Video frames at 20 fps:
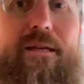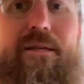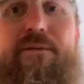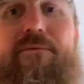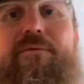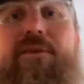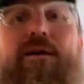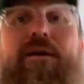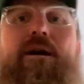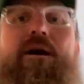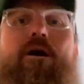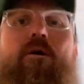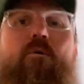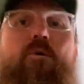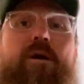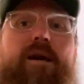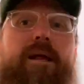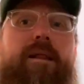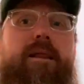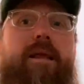to figure out
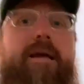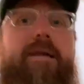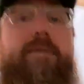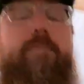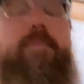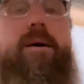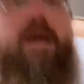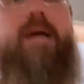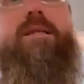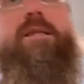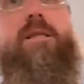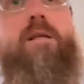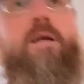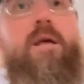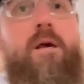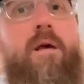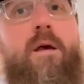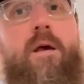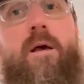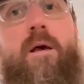what I liked best.
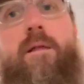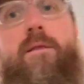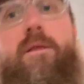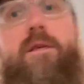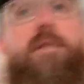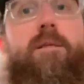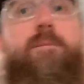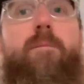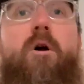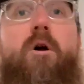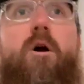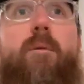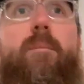The small